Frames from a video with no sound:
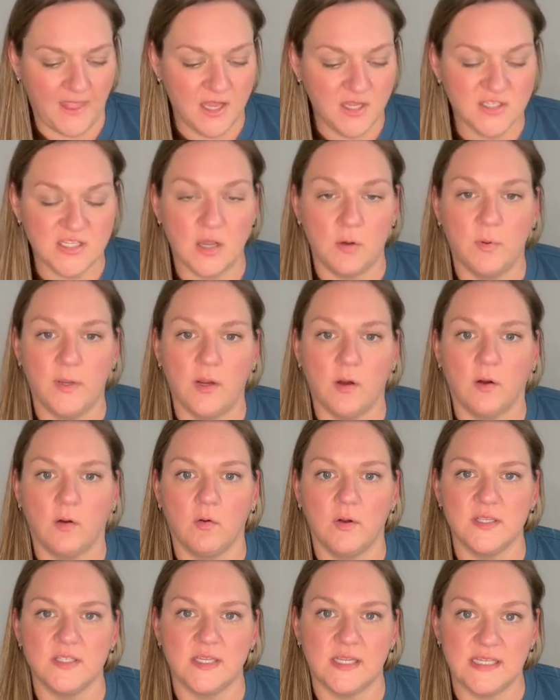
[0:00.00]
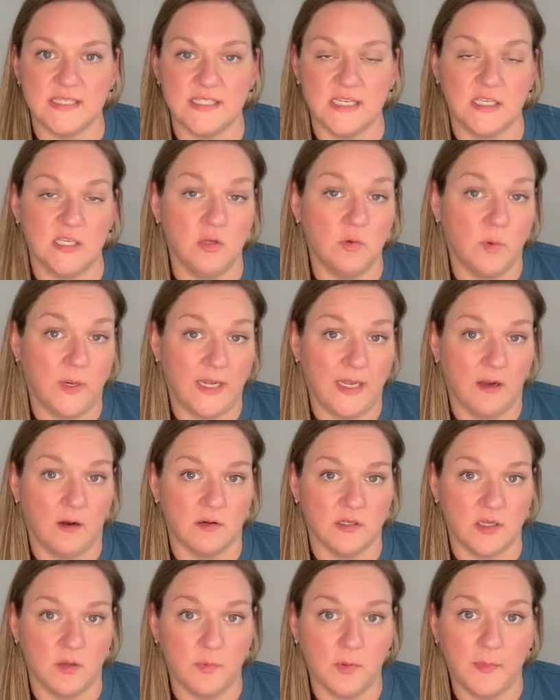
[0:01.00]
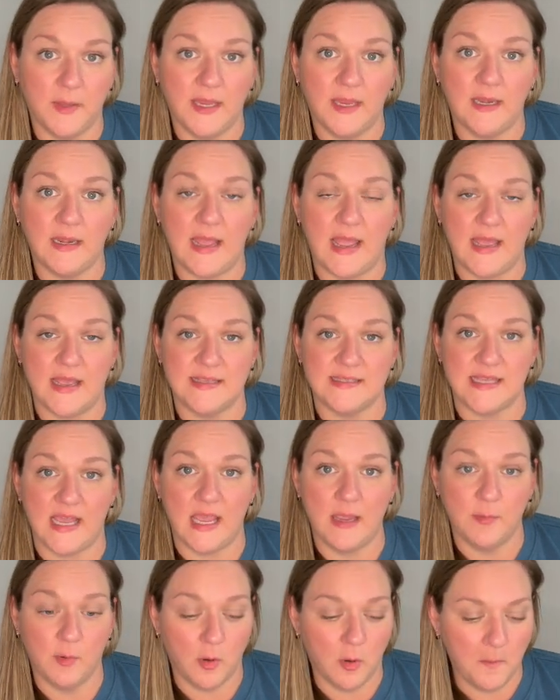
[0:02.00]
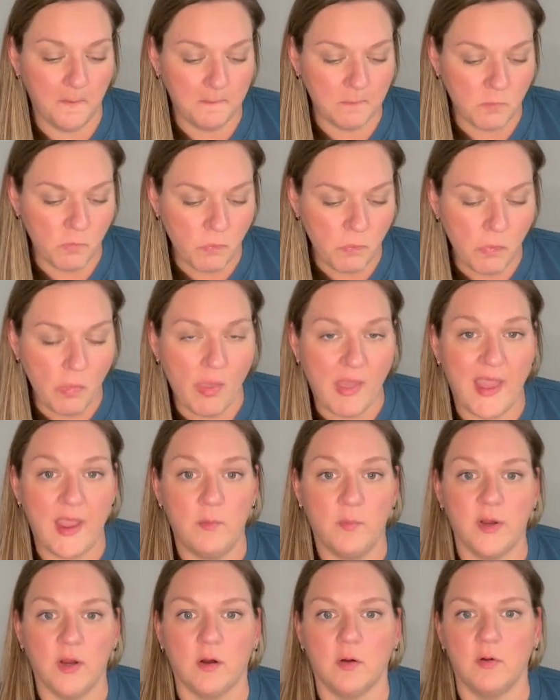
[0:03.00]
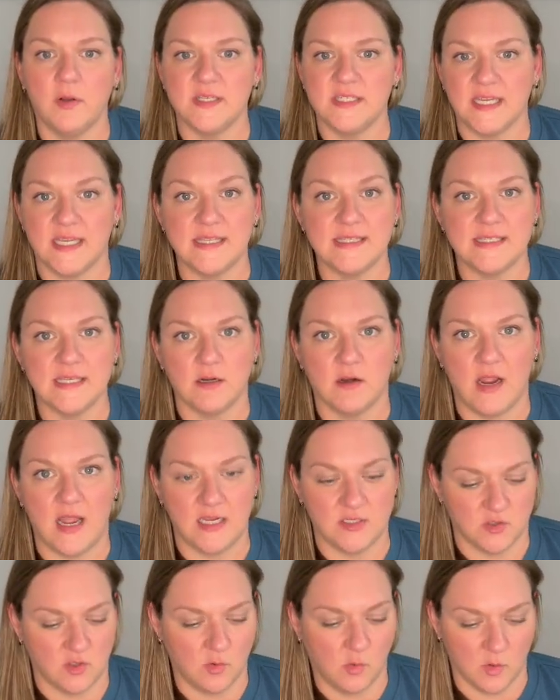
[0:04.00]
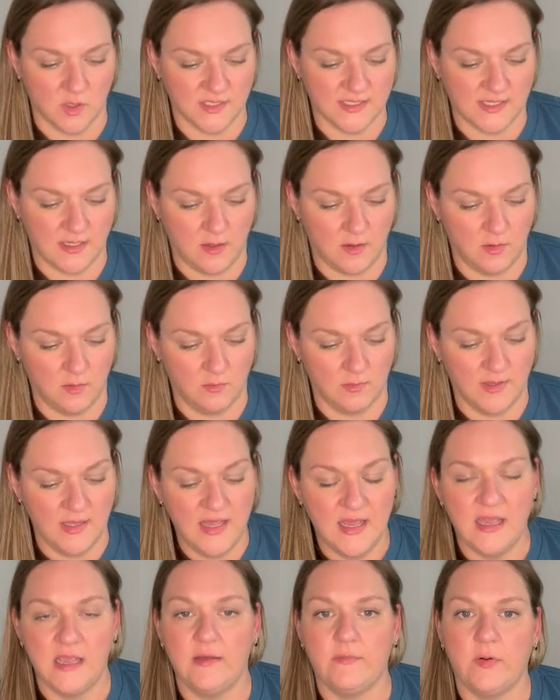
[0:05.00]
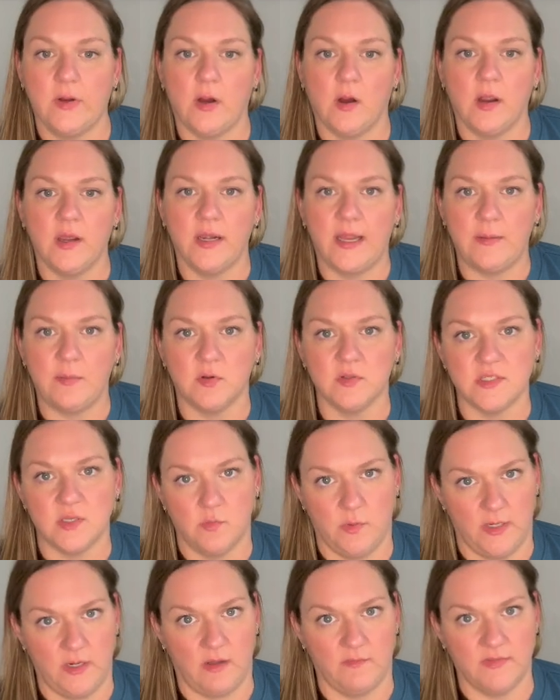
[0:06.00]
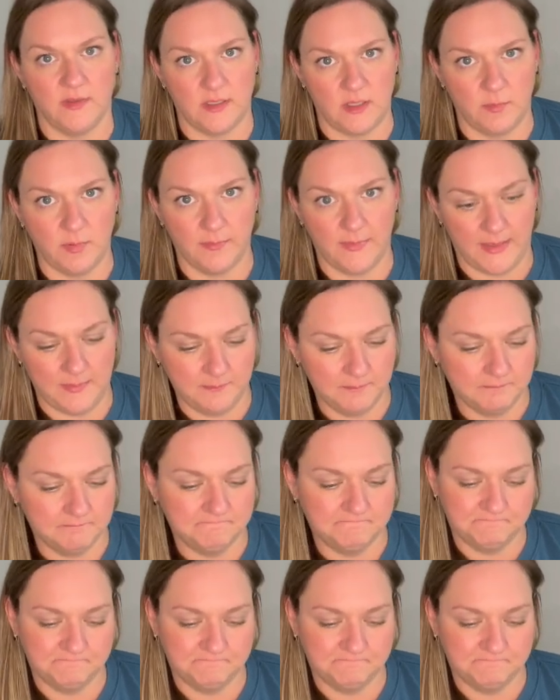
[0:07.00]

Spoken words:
So we are going to continue weaning our dopamine as able, and we are going to consider hydrocortisone if we are unable to wean off the dopamine.